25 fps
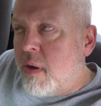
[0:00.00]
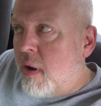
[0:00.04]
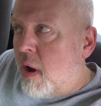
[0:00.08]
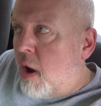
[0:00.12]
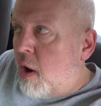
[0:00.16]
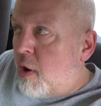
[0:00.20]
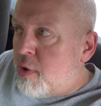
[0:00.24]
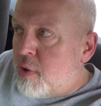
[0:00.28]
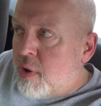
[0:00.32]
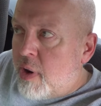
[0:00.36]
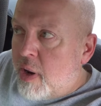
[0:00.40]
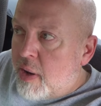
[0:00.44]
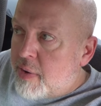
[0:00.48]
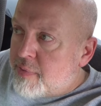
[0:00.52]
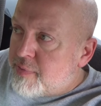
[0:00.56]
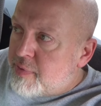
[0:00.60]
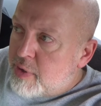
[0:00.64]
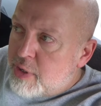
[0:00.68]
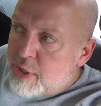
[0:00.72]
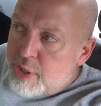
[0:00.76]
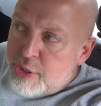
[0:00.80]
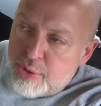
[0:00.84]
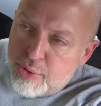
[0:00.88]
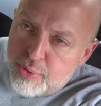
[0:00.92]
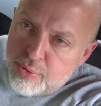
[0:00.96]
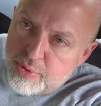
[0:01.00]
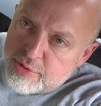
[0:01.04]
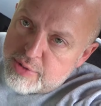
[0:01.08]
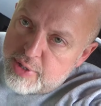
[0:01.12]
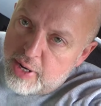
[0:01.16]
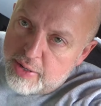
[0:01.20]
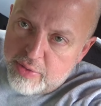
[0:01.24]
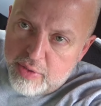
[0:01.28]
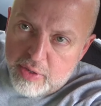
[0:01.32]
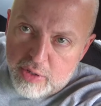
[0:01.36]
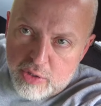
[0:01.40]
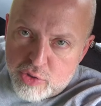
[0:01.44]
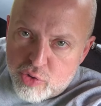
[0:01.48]
All you'd have to do is
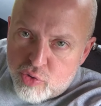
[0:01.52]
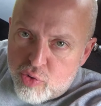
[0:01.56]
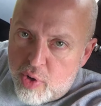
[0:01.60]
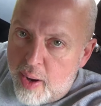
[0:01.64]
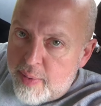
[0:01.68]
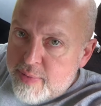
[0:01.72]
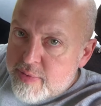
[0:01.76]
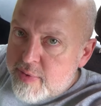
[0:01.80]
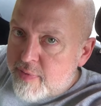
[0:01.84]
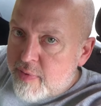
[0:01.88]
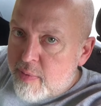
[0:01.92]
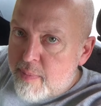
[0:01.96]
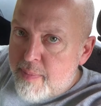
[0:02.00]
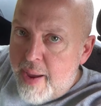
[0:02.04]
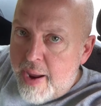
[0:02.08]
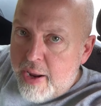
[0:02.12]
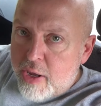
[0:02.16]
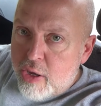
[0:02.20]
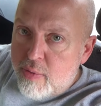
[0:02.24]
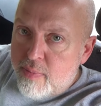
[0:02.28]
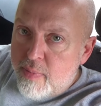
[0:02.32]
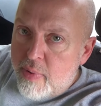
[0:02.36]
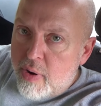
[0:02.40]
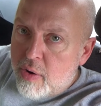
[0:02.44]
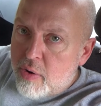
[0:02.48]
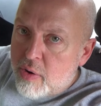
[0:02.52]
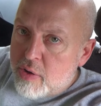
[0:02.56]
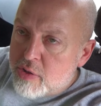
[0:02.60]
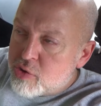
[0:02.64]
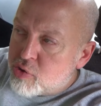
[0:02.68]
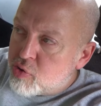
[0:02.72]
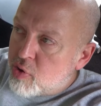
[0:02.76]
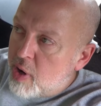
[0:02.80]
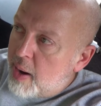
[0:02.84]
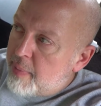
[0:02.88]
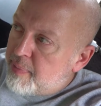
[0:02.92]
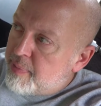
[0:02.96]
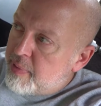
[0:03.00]
take the little straps off the back of your mirror,
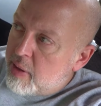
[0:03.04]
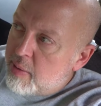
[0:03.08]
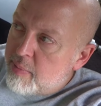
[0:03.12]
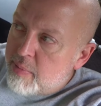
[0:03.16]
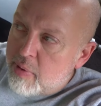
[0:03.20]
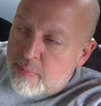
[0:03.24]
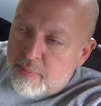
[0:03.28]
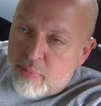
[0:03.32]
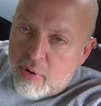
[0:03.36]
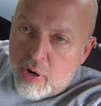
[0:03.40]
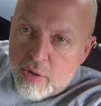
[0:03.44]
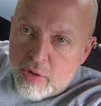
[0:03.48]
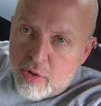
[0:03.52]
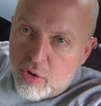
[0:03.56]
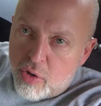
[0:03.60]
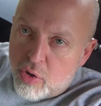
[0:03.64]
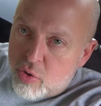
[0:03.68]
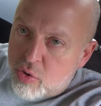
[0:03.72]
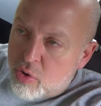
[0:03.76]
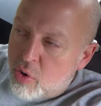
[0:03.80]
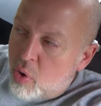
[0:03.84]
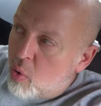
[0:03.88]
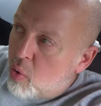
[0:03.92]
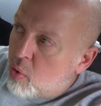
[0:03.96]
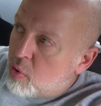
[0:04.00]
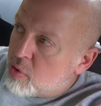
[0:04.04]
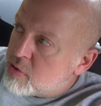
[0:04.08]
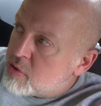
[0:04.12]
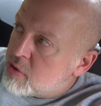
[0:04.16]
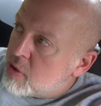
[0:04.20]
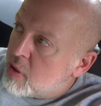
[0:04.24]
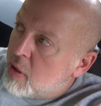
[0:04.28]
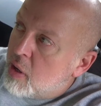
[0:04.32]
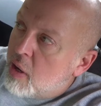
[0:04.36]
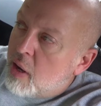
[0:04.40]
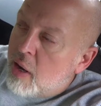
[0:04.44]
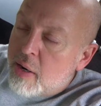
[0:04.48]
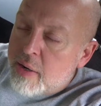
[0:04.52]
unstrap them, unplug your little cords,
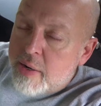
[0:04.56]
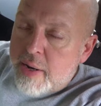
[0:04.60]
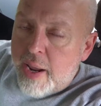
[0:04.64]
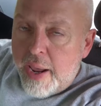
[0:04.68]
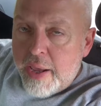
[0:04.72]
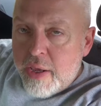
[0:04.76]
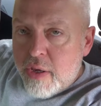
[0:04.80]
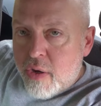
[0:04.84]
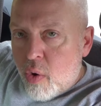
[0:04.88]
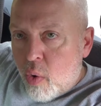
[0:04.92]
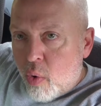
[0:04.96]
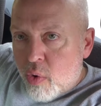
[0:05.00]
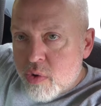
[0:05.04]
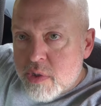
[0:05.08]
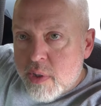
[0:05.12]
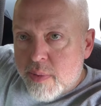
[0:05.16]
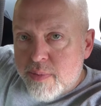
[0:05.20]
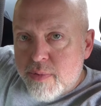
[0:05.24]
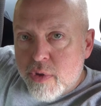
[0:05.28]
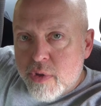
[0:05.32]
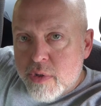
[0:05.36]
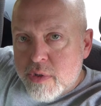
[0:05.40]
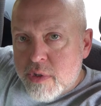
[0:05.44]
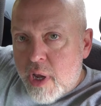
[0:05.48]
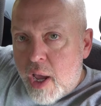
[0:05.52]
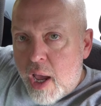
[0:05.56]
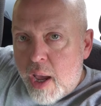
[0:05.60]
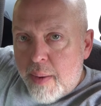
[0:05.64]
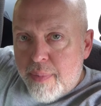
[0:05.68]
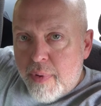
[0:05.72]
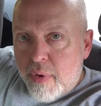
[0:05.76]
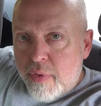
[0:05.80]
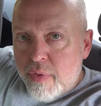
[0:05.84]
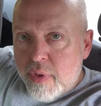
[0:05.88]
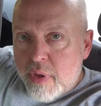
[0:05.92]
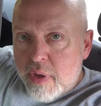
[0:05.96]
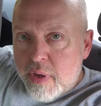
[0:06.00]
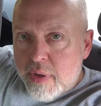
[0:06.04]
tie your cords up to the top
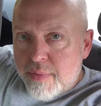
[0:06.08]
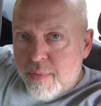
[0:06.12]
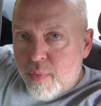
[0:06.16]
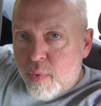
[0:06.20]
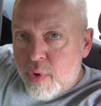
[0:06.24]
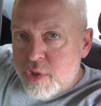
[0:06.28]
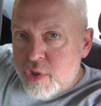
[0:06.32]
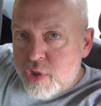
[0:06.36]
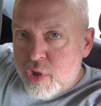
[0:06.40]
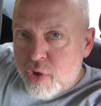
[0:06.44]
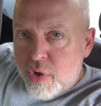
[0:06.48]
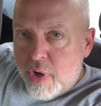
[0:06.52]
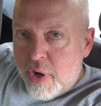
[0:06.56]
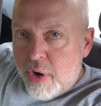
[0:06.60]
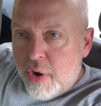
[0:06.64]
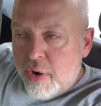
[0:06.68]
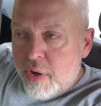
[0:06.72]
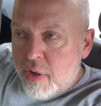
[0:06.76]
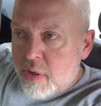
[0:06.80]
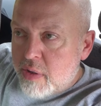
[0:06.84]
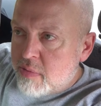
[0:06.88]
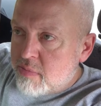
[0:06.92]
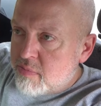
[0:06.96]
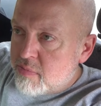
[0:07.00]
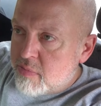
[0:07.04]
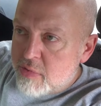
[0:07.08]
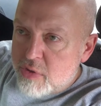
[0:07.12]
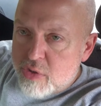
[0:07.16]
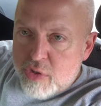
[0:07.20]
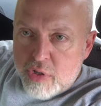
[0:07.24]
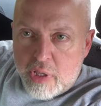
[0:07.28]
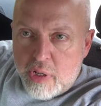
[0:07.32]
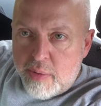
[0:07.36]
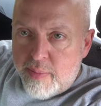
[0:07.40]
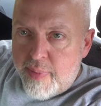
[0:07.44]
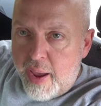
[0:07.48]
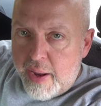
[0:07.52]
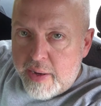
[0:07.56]
on the windshield area, just
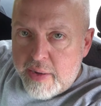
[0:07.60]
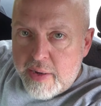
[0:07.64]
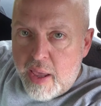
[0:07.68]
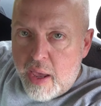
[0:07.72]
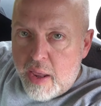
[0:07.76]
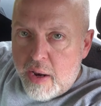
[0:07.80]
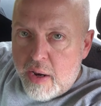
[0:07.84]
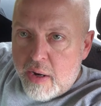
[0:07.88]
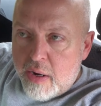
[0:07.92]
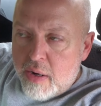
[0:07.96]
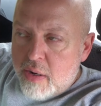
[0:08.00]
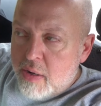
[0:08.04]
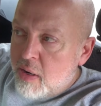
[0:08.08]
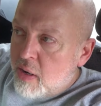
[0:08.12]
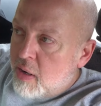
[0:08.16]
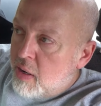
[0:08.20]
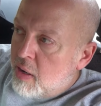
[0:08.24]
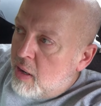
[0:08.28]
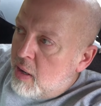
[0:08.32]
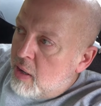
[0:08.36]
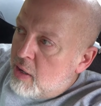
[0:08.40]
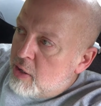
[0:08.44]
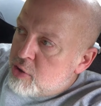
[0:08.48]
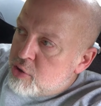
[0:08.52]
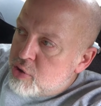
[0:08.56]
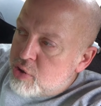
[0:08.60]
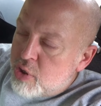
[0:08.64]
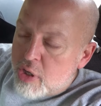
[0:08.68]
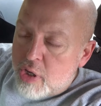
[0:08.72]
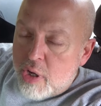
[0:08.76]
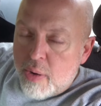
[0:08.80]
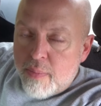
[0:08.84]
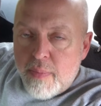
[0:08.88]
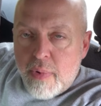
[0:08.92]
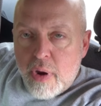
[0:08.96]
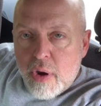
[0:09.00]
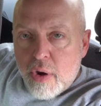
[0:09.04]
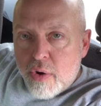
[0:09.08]
let them hang down there, stick
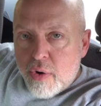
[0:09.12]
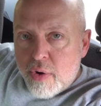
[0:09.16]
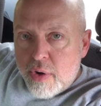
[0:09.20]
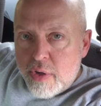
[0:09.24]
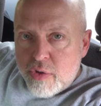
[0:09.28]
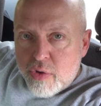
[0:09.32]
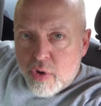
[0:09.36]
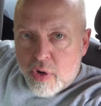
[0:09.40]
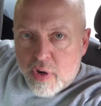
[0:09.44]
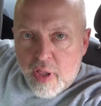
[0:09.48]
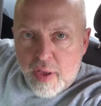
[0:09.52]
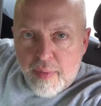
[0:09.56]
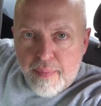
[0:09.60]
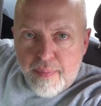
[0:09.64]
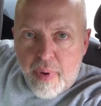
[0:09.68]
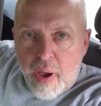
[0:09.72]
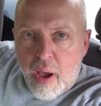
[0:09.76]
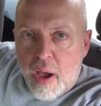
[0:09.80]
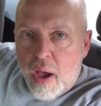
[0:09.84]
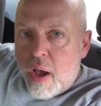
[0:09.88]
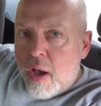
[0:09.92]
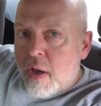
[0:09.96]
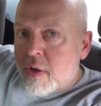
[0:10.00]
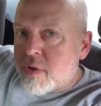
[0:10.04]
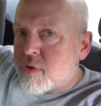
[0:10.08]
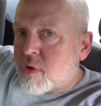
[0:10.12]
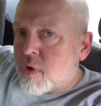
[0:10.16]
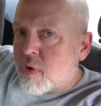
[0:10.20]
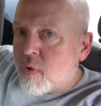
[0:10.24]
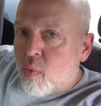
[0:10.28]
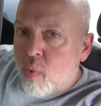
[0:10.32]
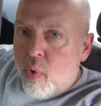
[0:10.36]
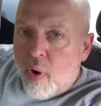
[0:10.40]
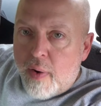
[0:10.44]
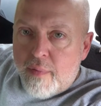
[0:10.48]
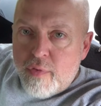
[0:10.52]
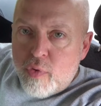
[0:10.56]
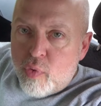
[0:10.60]
your mirror in your glove box or
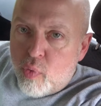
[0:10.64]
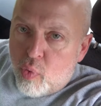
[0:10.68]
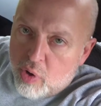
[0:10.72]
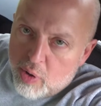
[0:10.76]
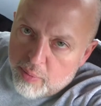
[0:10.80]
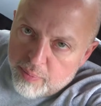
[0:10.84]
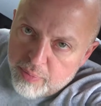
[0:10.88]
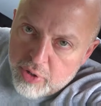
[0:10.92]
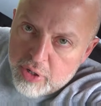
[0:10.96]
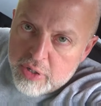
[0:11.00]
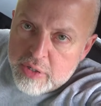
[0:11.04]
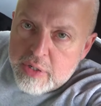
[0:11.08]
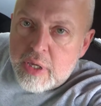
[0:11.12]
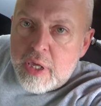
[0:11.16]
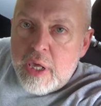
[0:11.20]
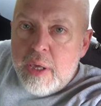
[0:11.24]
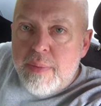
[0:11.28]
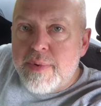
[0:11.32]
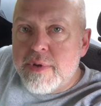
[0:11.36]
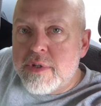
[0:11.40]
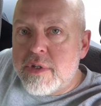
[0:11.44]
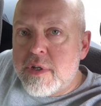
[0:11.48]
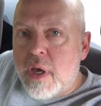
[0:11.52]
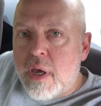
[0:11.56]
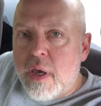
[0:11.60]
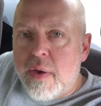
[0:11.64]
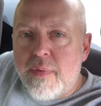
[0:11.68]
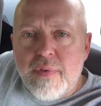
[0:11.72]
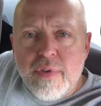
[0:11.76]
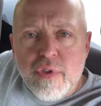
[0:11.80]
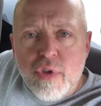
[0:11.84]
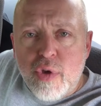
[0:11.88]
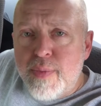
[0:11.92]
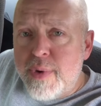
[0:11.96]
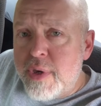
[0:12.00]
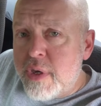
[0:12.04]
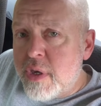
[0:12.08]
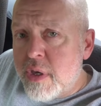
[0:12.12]
wherever you want to put it to keep it safe,
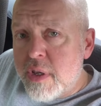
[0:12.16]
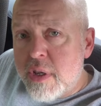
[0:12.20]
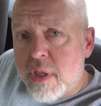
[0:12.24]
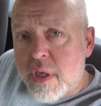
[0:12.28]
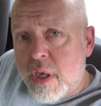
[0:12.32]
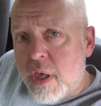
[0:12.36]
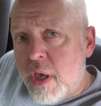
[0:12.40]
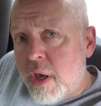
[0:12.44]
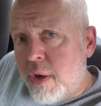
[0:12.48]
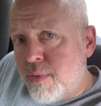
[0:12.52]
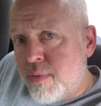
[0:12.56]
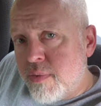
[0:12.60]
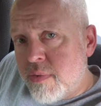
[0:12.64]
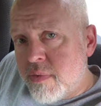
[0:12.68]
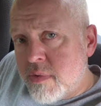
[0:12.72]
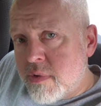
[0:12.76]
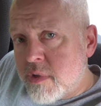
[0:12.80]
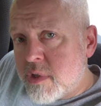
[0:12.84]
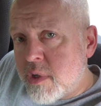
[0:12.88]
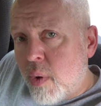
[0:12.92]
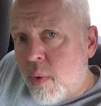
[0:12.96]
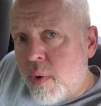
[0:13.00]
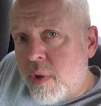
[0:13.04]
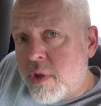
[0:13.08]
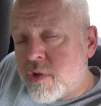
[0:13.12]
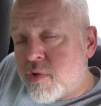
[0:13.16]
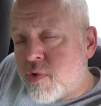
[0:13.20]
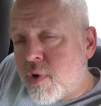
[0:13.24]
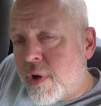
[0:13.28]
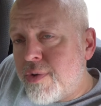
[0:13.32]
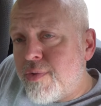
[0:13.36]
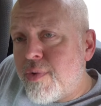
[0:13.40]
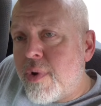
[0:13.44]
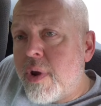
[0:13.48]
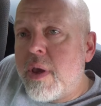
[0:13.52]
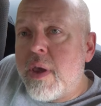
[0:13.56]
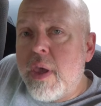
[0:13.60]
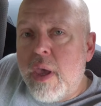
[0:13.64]
and you'll be good to go. So in a
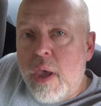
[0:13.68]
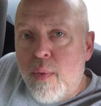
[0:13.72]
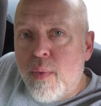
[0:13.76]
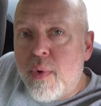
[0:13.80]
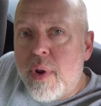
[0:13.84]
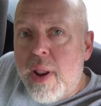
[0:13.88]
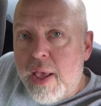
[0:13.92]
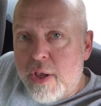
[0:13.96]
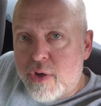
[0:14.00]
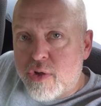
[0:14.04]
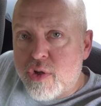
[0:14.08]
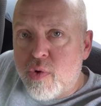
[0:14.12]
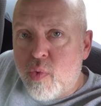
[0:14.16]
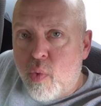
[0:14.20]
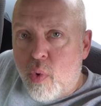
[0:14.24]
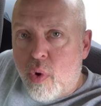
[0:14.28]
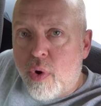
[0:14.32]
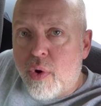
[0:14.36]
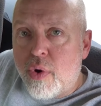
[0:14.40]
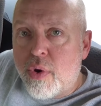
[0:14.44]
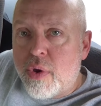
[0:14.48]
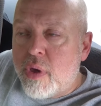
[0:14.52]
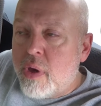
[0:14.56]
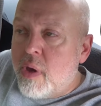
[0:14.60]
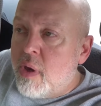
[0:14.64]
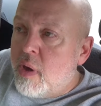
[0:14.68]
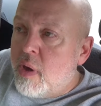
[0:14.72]
street rig, it would actually work.